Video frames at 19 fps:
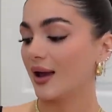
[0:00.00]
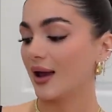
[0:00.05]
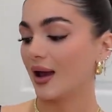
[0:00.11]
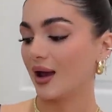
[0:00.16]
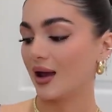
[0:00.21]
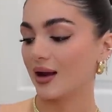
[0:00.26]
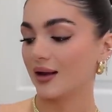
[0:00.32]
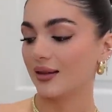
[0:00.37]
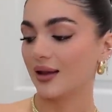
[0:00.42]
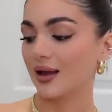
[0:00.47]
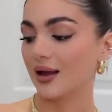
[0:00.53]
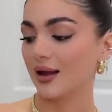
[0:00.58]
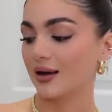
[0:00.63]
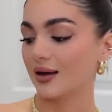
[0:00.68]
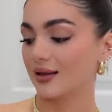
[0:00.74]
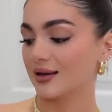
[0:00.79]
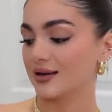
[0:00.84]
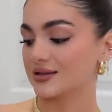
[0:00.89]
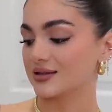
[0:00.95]
and
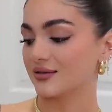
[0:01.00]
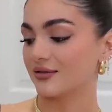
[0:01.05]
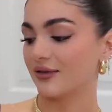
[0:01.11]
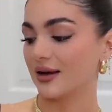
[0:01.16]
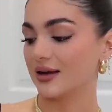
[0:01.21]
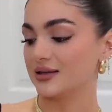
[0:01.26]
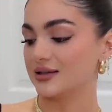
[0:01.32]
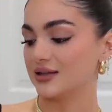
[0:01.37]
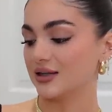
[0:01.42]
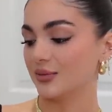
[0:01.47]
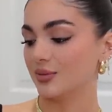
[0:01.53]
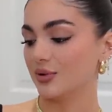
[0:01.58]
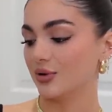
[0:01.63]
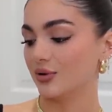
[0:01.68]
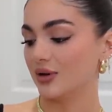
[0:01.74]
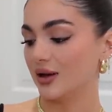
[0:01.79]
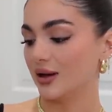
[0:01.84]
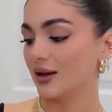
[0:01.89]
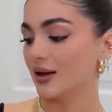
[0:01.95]
then this Fenty
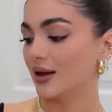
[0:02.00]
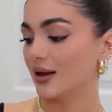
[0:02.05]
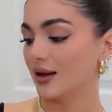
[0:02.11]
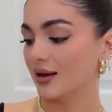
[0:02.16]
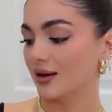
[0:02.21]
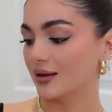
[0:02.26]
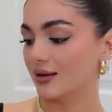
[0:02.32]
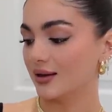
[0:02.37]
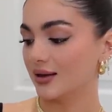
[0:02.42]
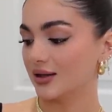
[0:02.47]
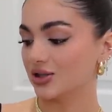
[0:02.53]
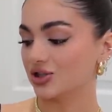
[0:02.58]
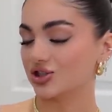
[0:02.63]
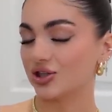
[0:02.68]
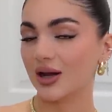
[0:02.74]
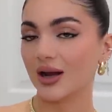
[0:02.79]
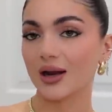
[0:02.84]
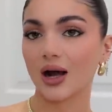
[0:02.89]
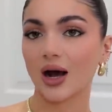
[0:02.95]
Beauty in the
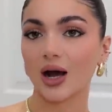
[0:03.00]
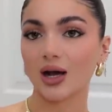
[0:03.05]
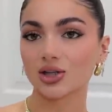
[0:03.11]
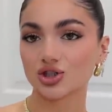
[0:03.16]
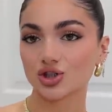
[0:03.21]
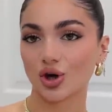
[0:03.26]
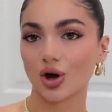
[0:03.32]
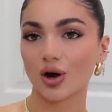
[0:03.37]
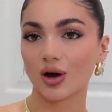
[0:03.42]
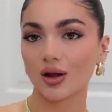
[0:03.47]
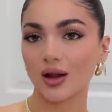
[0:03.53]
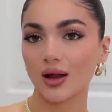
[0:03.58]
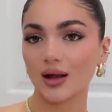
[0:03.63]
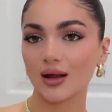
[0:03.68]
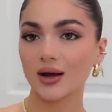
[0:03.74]
shade Hot Chocolate.